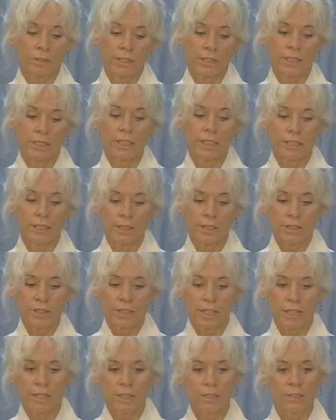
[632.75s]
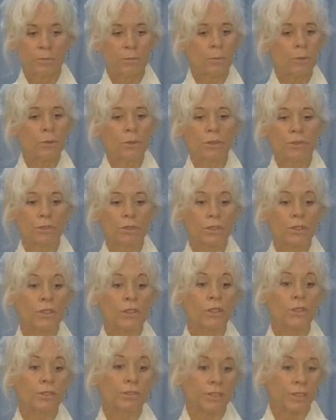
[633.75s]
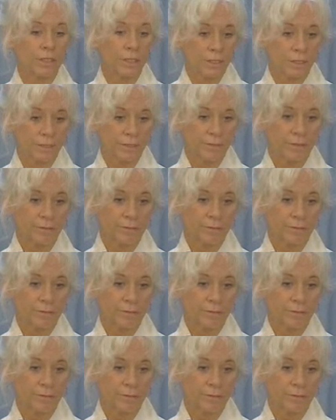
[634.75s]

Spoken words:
it is, and a beautiful servant